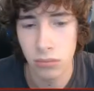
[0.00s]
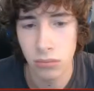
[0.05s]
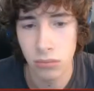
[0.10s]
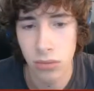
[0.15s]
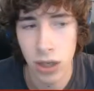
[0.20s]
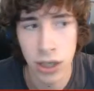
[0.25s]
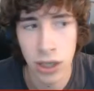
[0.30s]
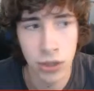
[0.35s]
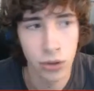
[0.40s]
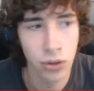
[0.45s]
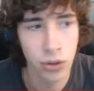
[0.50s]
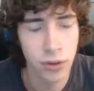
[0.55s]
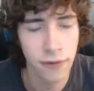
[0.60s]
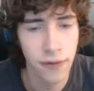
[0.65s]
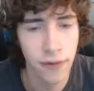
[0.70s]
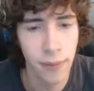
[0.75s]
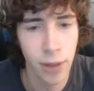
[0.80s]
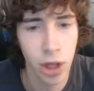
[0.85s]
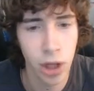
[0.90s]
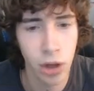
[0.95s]
I don't know if
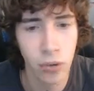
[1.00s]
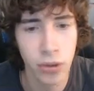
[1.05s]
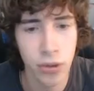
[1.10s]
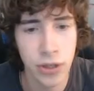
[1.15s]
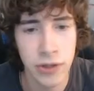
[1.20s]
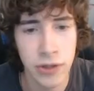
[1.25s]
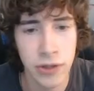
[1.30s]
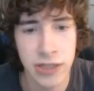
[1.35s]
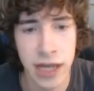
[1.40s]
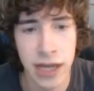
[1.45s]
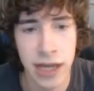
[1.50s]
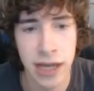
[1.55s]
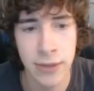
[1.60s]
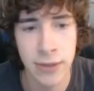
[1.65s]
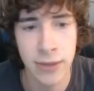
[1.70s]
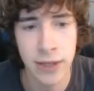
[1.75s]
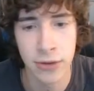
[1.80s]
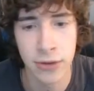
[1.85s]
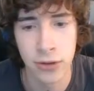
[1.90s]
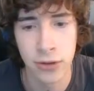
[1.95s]
I'm alone in this game
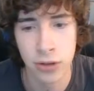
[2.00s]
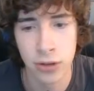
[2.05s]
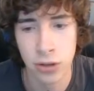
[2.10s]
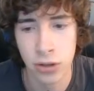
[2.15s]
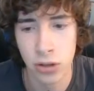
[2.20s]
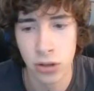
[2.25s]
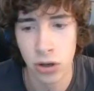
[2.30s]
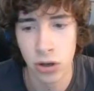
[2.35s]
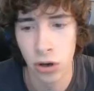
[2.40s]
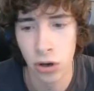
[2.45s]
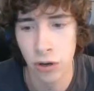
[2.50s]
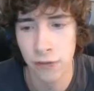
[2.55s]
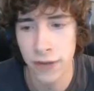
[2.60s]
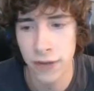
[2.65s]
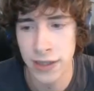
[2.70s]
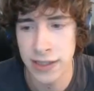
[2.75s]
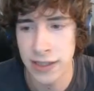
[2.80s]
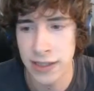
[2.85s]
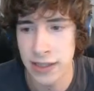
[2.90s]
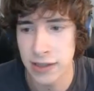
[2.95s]
either. Or if
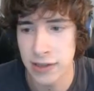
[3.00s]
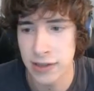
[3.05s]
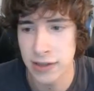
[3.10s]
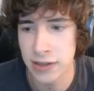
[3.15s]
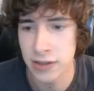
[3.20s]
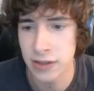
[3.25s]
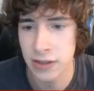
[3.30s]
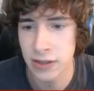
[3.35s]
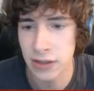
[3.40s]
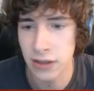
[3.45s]
this is...